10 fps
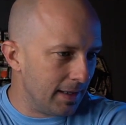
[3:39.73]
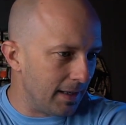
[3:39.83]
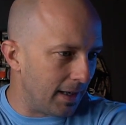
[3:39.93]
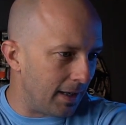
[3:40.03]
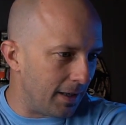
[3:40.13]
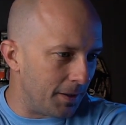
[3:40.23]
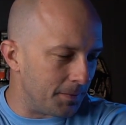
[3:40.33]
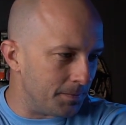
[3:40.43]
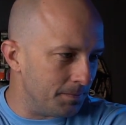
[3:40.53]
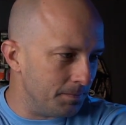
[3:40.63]

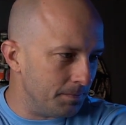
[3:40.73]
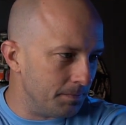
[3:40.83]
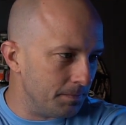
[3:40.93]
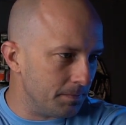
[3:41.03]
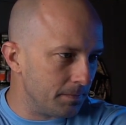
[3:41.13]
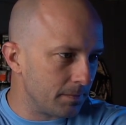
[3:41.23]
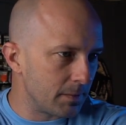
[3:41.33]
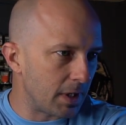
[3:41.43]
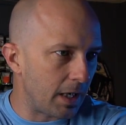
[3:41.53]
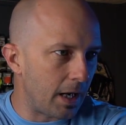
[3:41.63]

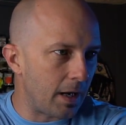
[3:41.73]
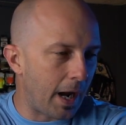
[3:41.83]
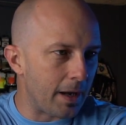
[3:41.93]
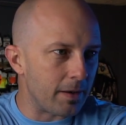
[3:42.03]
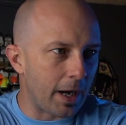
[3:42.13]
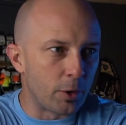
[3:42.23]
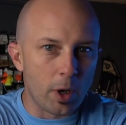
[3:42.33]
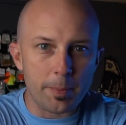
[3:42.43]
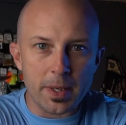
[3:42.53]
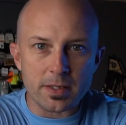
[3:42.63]
grew
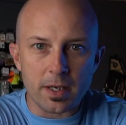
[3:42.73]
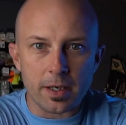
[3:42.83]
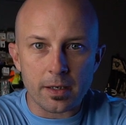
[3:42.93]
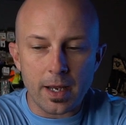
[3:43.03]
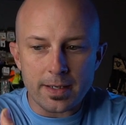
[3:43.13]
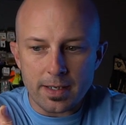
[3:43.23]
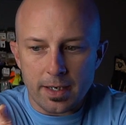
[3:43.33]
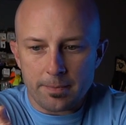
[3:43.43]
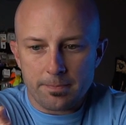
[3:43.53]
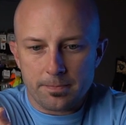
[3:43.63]
up as an
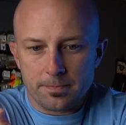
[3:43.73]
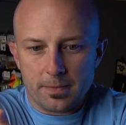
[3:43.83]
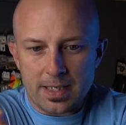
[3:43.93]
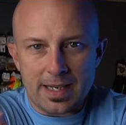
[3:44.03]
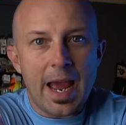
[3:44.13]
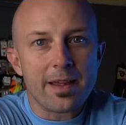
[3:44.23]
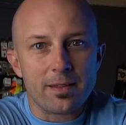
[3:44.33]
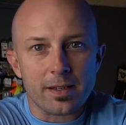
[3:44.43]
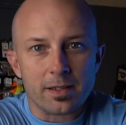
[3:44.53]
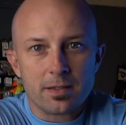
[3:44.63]

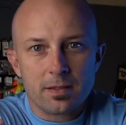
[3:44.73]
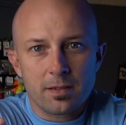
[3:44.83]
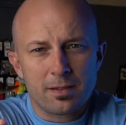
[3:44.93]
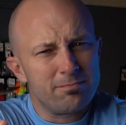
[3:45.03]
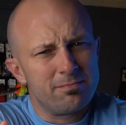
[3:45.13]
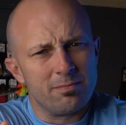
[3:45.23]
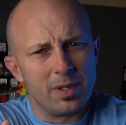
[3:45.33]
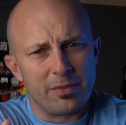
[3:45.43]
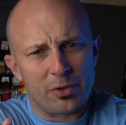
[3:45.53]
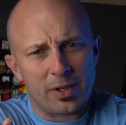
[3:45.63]
athlete,
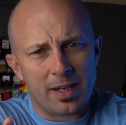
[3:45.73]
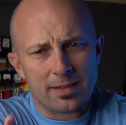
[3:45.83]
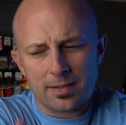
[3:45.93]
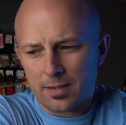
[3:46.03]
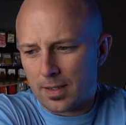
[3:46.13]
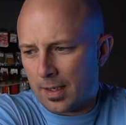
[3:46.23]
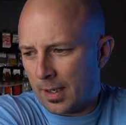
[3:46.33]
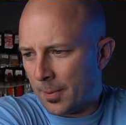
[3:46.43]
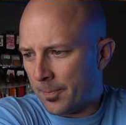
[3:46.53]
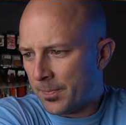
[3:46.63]
believe it or not.
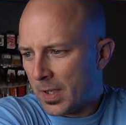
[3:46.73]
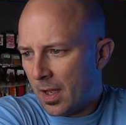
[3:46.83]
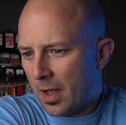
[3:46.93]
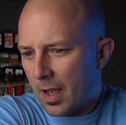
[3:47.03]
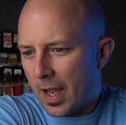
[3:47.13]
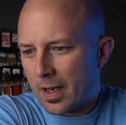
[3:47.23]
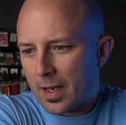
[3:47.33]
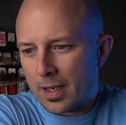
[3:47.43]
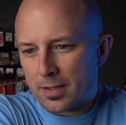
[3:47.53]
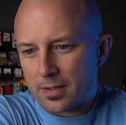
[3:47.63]
And
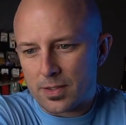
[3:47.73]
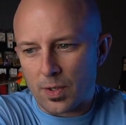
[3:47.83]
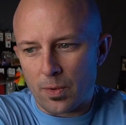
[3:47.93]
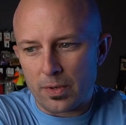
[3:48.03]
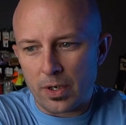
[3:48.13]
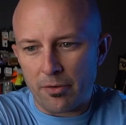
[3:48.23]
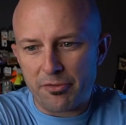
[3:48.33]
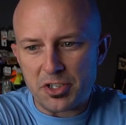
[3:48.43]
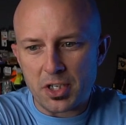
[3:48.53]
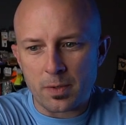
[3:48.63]
so, you know,
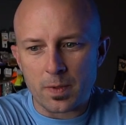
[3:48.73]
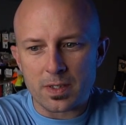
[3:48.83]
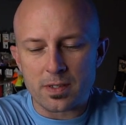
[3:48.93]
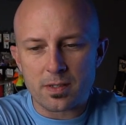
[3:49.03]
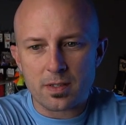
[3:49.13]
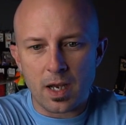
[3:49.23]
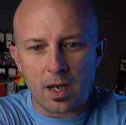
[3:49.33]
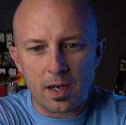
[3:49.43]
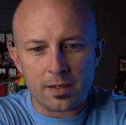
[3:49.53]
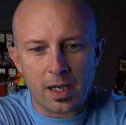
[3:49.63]
fishing was
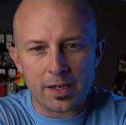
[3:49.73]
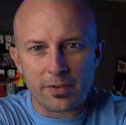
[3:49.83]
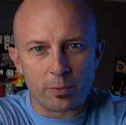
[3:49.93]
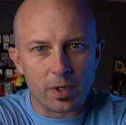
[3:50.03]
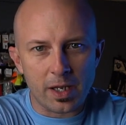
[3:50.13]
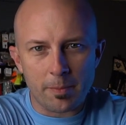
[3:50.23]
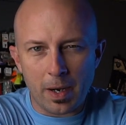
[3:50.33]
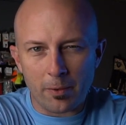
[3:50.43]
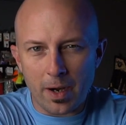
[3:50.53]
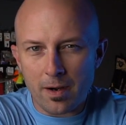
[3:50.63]
not even really on my
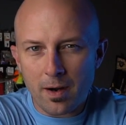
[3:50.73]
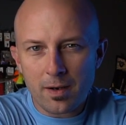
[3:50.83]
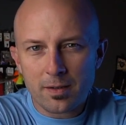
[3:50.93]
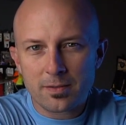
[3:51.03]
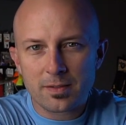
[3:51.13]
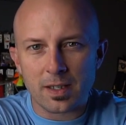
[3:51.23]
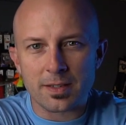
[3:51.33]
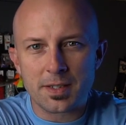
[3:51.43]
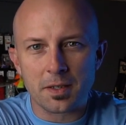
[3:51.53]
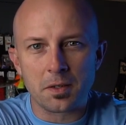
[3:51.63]
radar
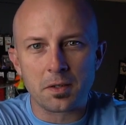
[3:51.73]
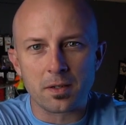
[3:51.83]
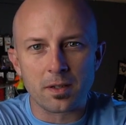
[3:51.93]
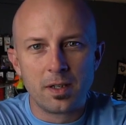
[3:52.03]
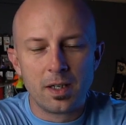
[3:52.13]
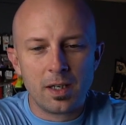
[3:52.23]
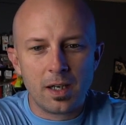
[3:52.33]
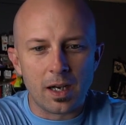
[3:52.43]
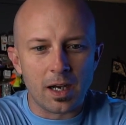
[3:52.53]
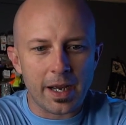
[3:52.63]
until
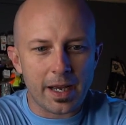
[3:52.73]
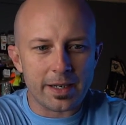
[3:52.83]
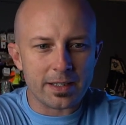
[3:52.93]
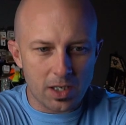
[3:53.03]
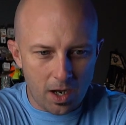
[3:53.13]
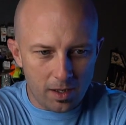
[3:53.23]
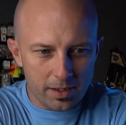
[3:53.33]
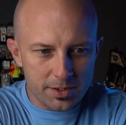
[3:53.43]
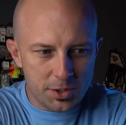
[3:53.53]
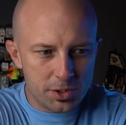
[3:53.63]
I got into
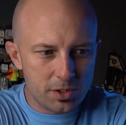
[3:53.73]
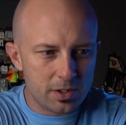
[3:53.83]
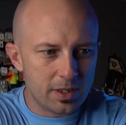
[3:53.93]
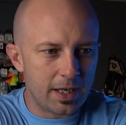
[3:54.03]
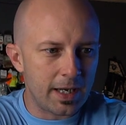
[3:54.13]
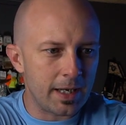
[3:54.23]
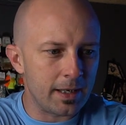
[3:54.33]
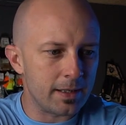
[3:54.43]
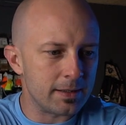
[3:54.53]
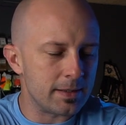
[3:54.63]
college,
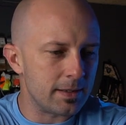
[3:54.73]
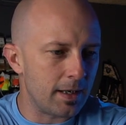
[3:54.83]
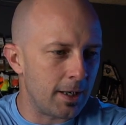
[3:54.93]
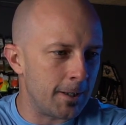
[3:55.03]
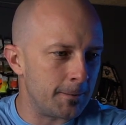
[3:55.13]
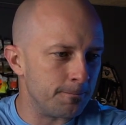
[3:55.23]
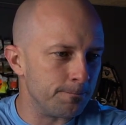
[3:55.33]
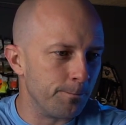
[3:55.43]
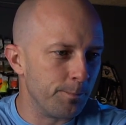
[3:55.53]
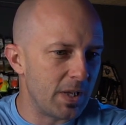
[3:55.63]
and
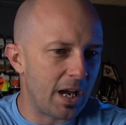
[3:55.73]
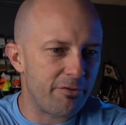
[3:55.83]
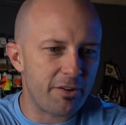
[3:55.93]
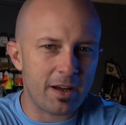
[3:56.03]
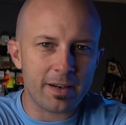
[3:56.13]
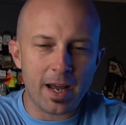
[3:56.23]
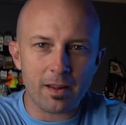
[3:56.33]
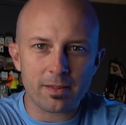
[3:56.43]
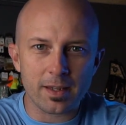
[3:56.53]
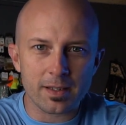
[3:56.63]
I found
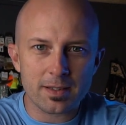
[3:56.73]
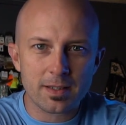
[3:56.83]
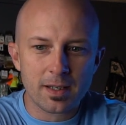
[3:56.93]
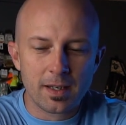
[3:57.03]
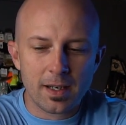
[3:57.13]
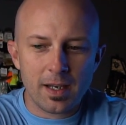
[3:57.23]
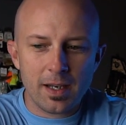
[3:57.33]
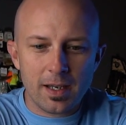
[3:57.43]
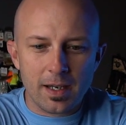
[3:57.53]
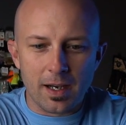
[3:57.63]
out that
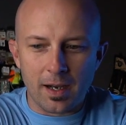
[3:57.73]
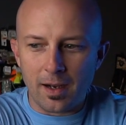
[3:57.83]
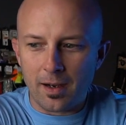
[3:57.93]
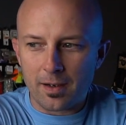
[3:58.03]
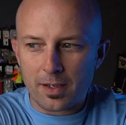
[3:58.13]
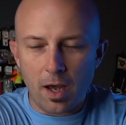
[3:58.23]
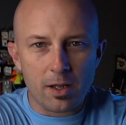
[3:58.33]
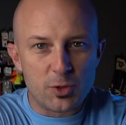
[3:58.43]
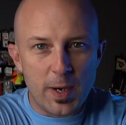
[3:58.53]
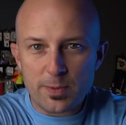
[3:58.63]

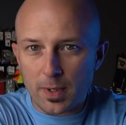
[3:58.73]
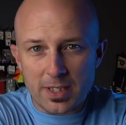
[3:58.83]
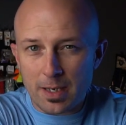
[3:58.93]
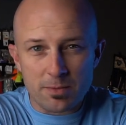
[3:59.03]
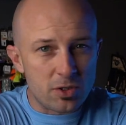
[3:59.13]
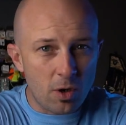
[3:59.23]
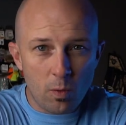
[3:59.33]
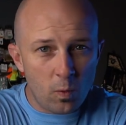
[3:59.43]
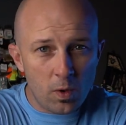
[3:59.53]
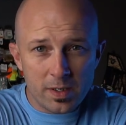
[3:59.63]
college baseball teams
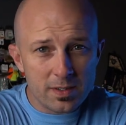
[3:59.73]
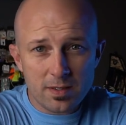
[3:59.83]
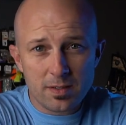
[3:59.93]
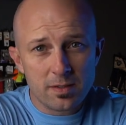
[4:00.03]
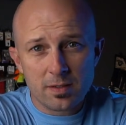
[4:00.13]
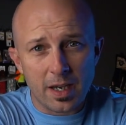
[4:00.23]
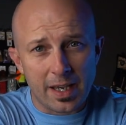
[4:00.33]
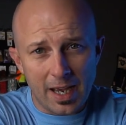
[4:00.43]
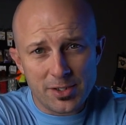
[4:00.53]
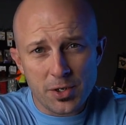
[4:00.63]
don't want a
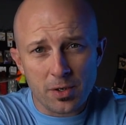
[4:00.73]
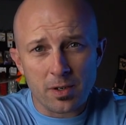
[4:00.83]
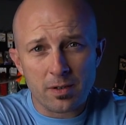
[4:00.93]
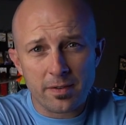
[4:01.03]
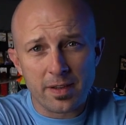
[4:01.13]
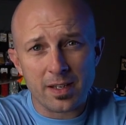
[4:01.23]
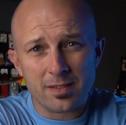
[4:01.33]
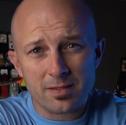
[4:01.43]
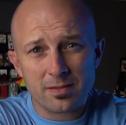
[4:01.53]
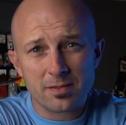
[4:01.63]
catcher that
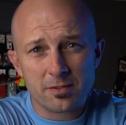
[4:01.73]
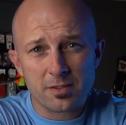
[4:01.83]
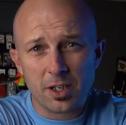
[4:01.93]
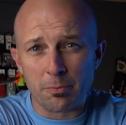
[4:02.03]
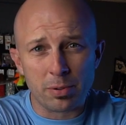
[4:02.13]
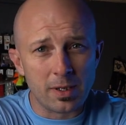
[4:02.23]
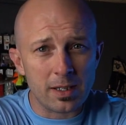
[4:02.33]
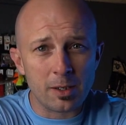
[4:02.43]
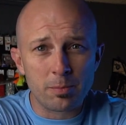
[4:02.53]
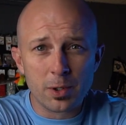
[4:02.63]

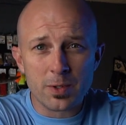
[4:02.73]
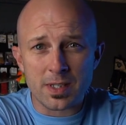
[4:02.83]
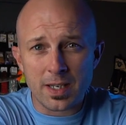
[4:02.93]
completely blew his